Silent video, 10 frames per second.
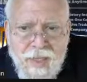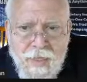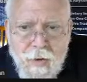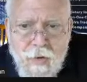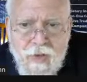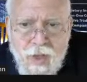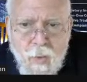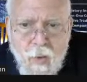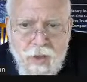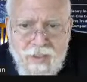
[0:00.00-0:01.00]
and Thursday
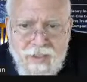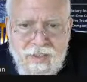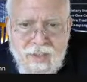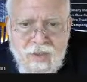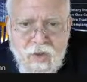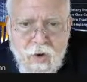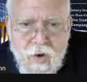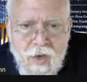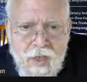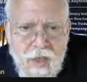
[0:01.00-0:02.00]
mornings at
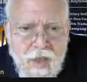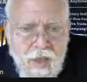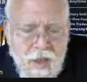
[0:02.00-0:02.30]
6:30.